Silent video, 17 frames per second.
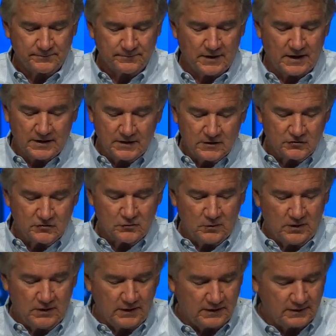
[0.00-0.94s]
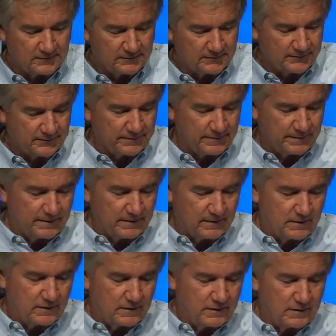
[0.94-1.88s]
And here's why
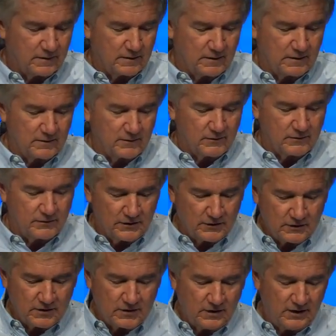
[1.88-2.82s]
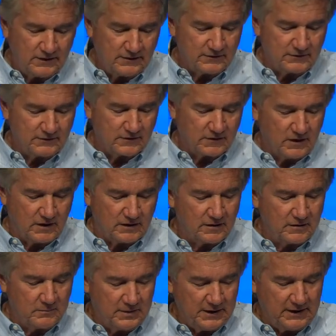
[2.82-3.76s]
their God is the God of
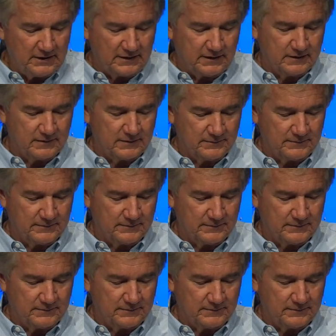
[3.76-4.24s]
the belly.